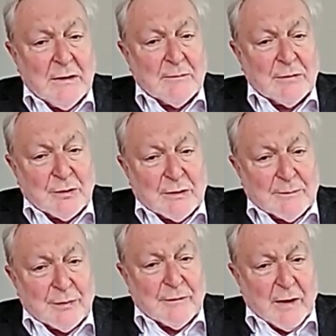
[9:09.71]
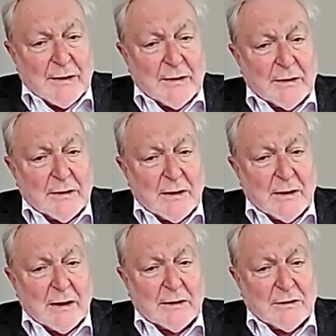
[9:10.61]
between provider
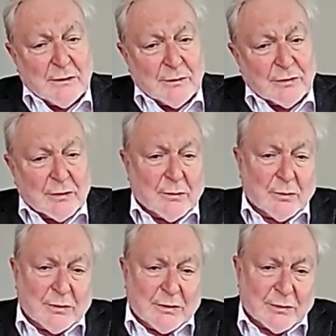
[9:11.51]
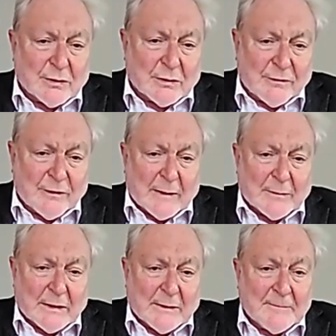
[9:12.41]
and user or user's family.
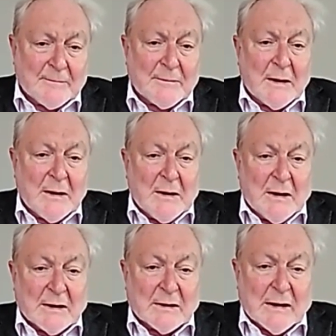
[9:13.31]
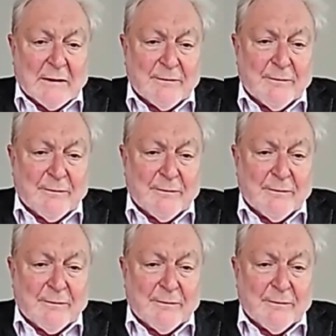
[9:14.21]
It can have